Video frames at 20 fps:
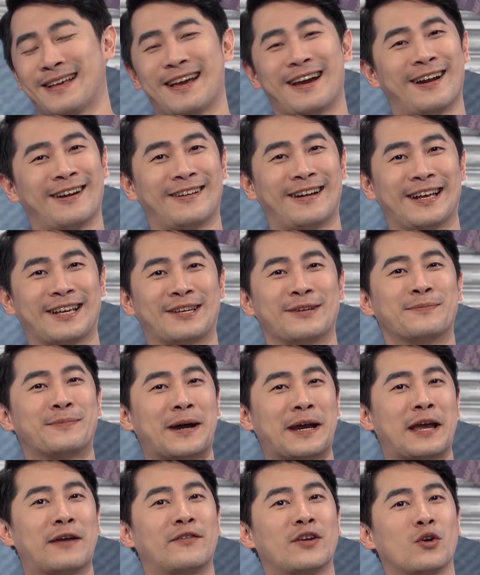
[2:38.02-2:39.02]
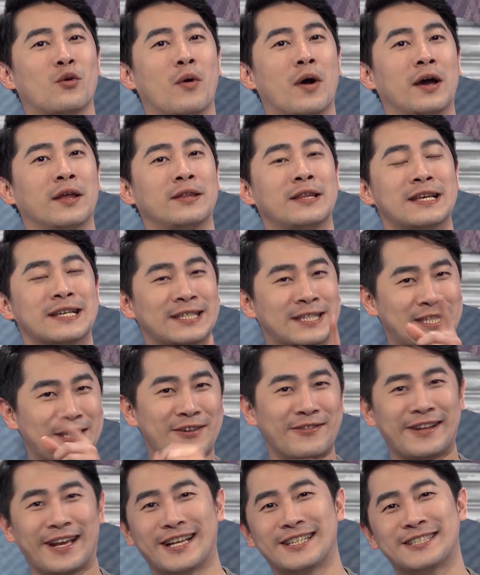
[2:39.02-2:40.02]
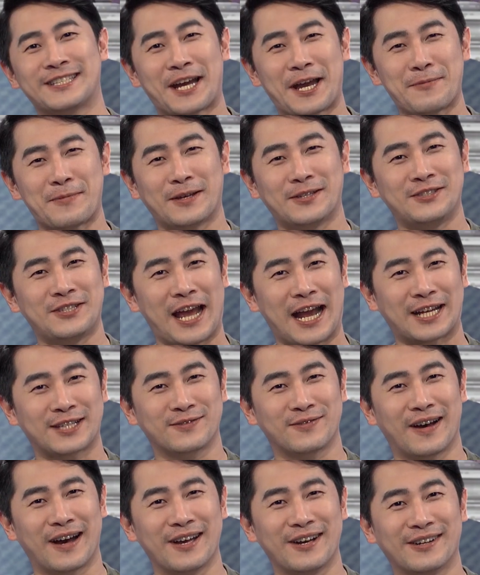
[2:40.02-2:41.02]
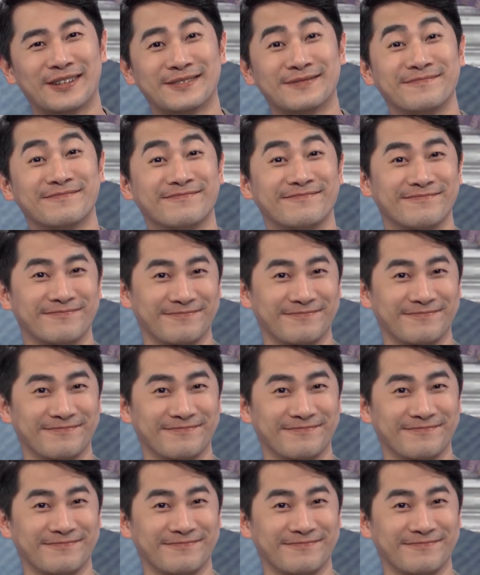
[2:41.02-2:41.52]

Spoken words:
All right, goodbye everyone. See you next time on Jack's File.